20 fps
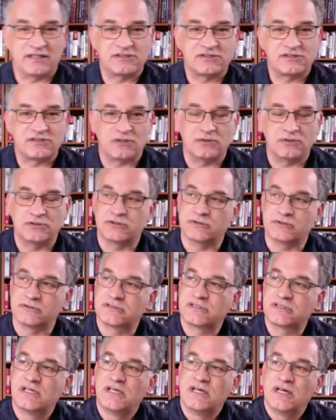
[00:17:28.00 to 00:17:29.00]

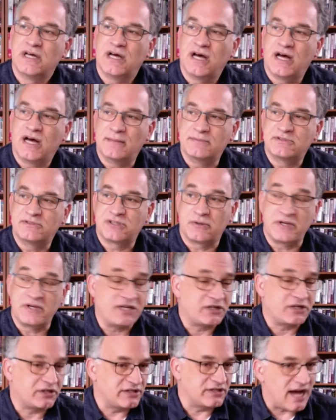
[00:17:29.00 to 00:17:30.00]
soldiers. Uh, so he
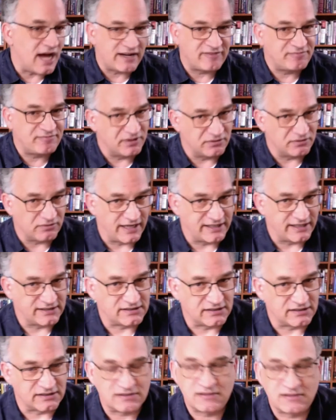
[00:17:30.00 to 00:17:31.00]
could not have been
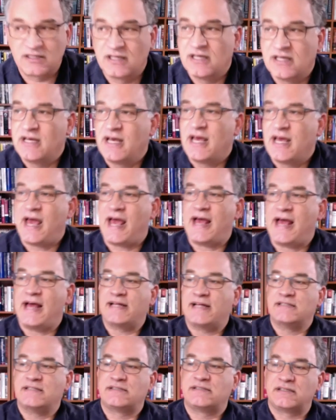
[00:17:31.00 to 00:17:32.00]
racist.
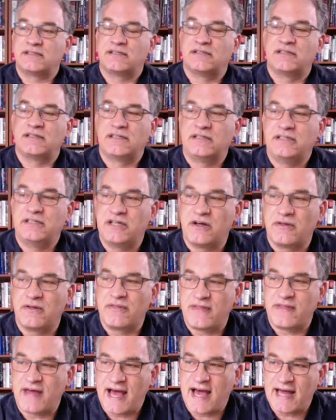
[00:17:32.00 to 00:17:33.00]
And, you know,
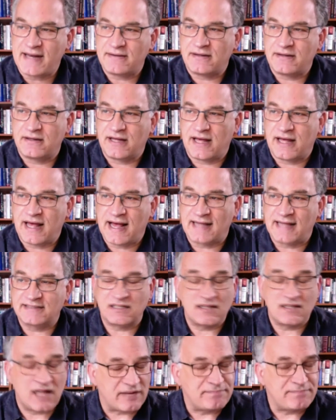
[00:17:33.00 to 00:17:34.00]
that has a
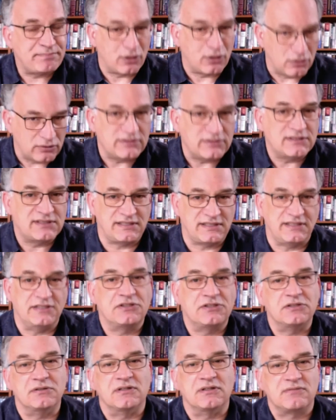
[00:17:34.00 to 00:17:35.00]
lot of potency
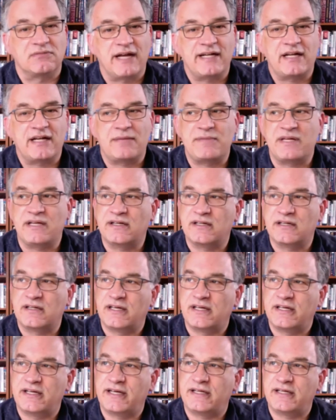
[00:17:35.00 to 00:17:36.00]
to it, right? I mean,
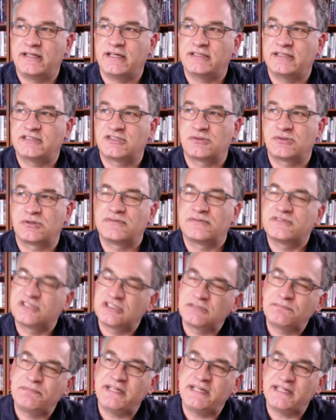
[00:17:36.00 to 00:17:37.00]
it, it sort of
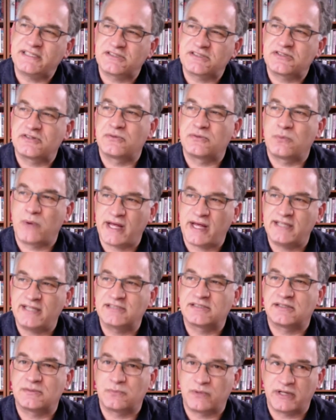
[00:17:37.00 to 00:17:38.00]
speaks to the ways
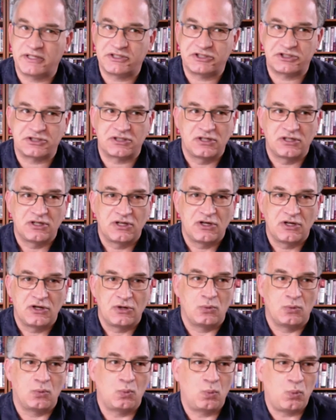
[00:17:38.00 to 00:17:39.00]
in which
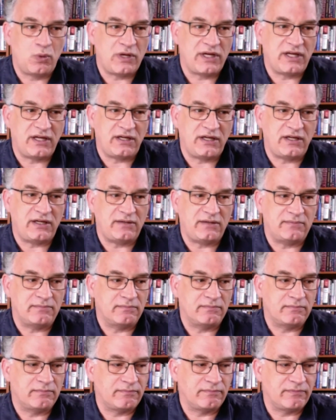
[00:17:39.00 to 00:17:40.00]
we
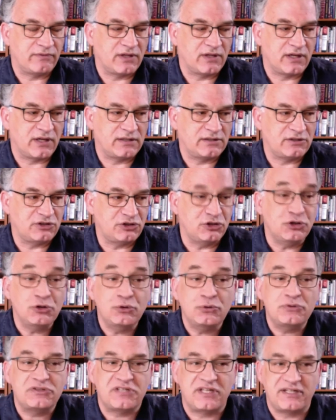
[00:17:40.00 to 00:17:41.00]

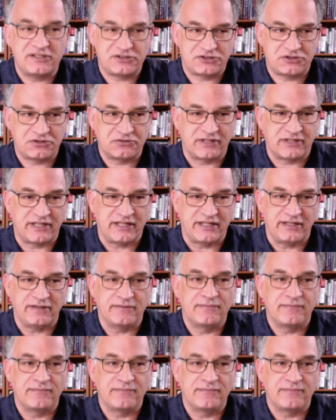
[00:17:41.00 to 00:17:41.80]
use history